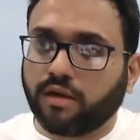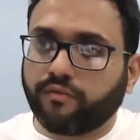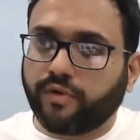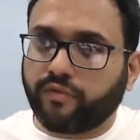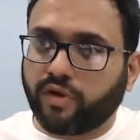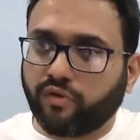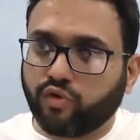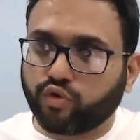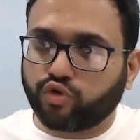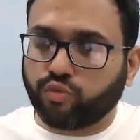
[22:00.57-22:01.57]
where we have
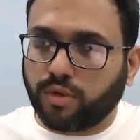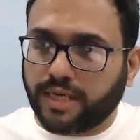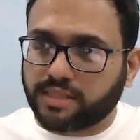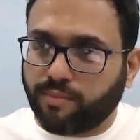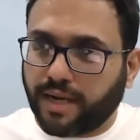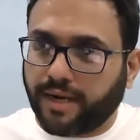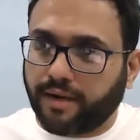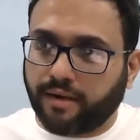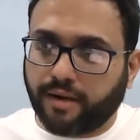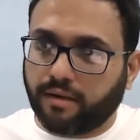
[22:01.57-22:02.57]
used Joomla as a
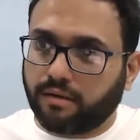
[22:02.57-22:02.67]
backend and